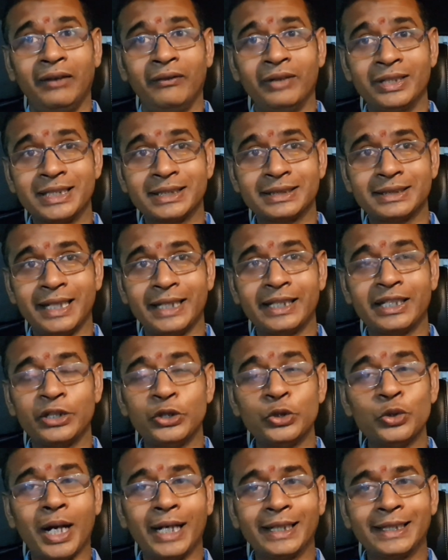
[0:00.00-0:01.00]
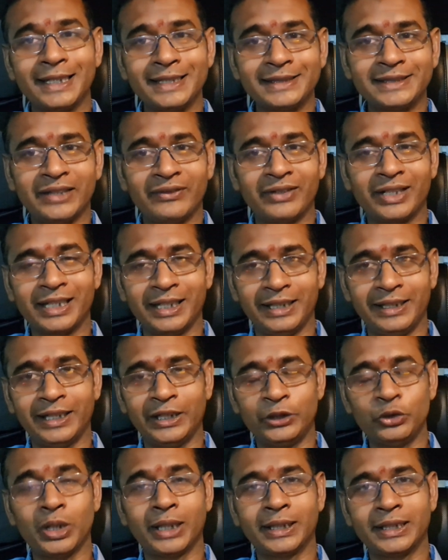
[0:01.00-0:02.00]
which is like you at least have a career
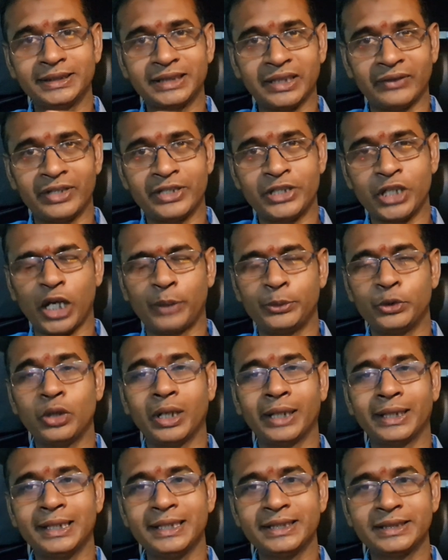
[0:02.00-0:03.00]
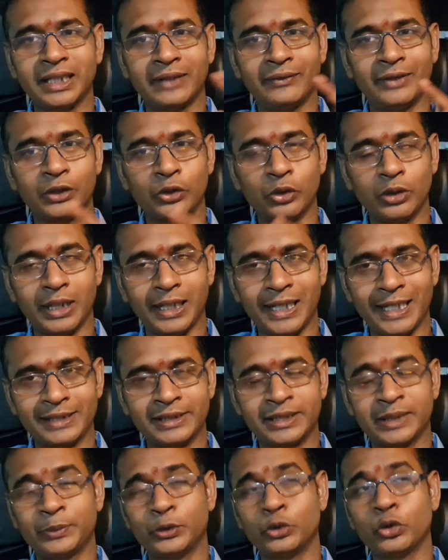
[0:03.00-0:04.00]
you at least have a job you at least have a good
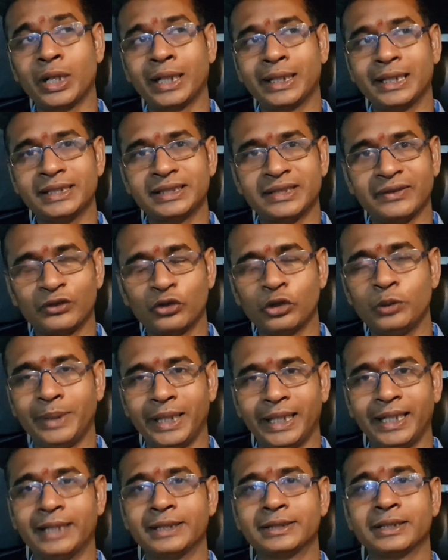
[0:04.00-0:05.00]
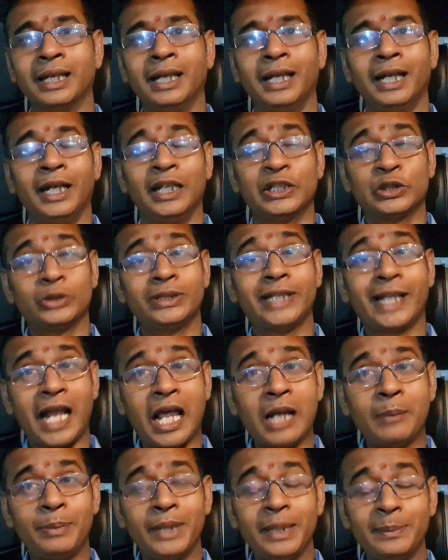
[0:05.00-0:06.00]
relationship you at least have good parents so there
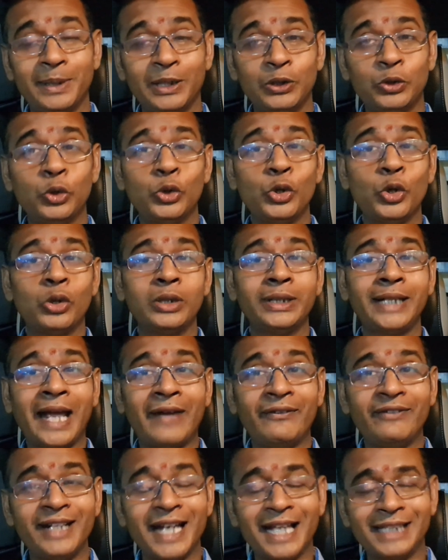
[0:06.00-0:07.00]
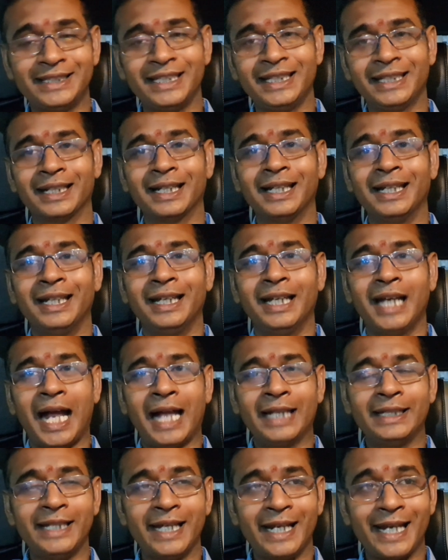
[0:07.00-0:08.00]
are people who don't have nothing
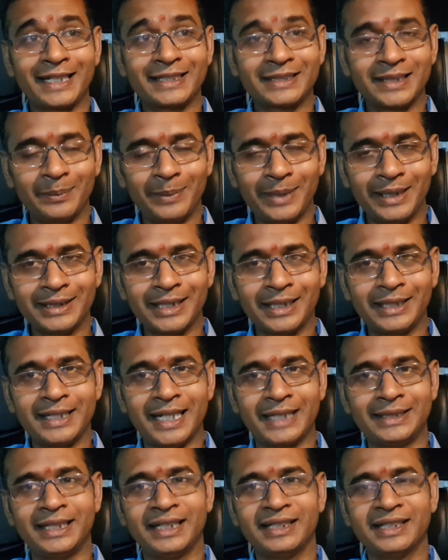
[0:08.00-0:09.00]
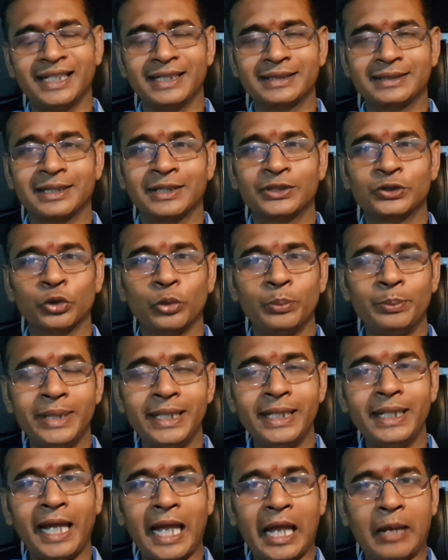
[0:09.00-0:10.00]
and they are accepting that nothingness so
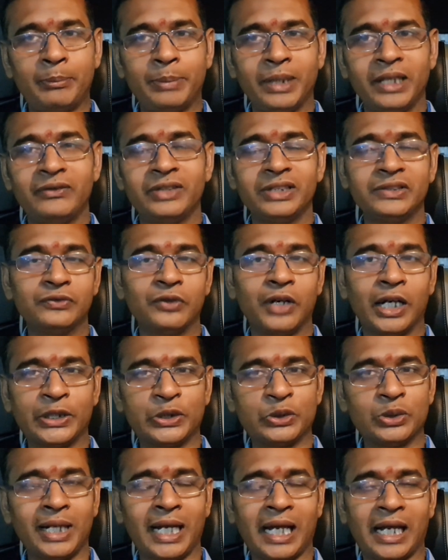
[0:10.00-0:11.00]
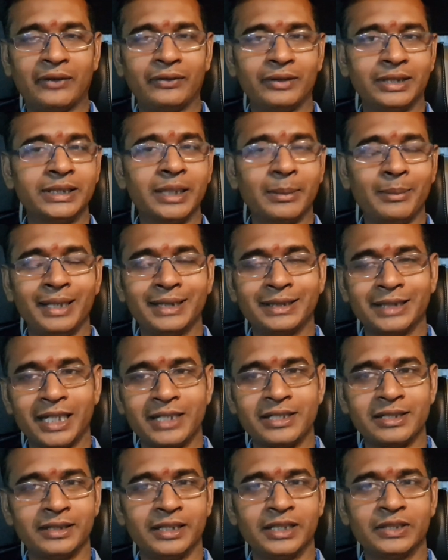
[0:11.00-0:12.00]
be happy with what you have in the
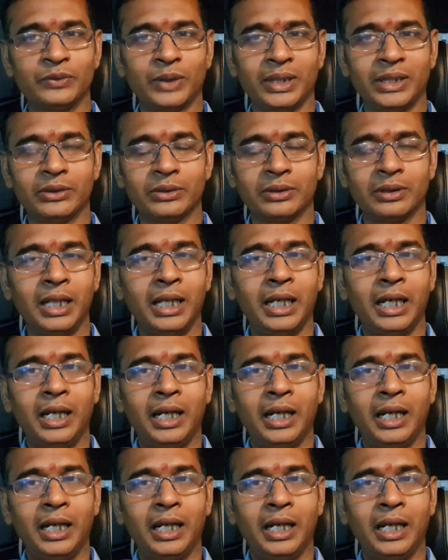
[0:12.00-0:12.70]
message in this video